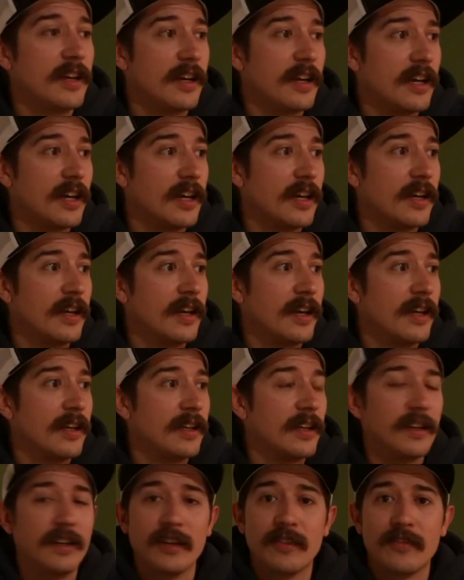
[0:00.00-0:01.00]
Uh,
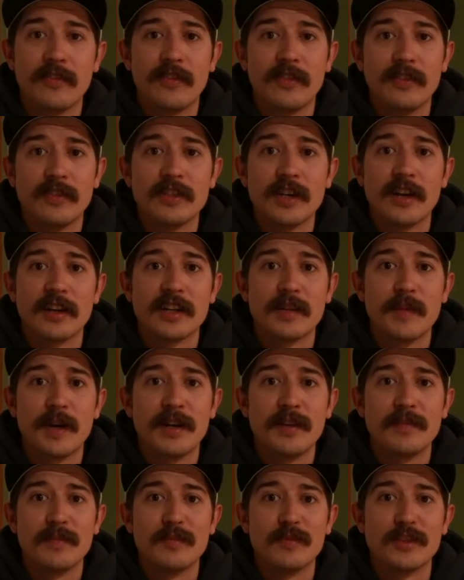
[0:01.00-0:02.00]
enough talking
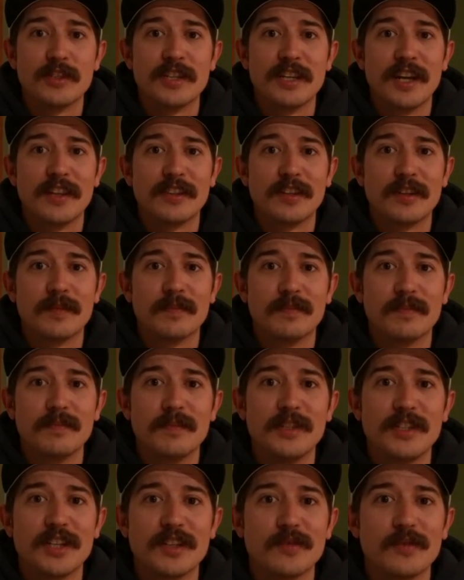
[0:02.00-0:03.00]
about it. We'll just head out there.
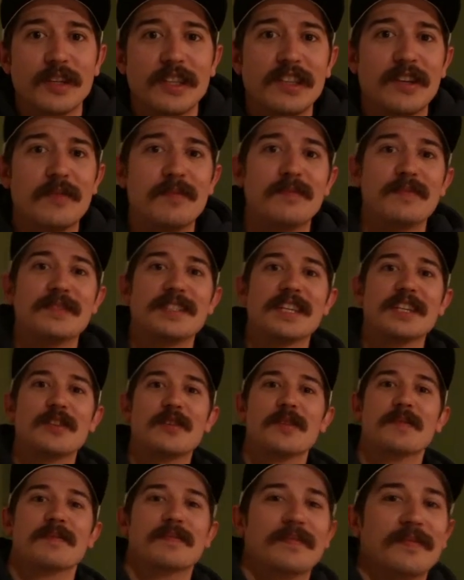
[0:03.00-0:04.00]
Meet you guys when we get there. Let's get to
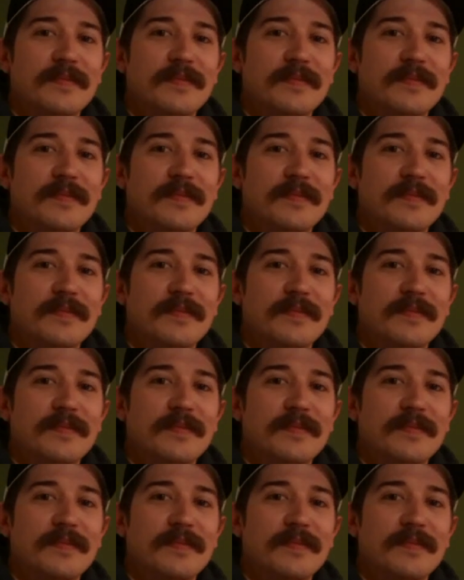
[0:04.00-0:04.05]
it.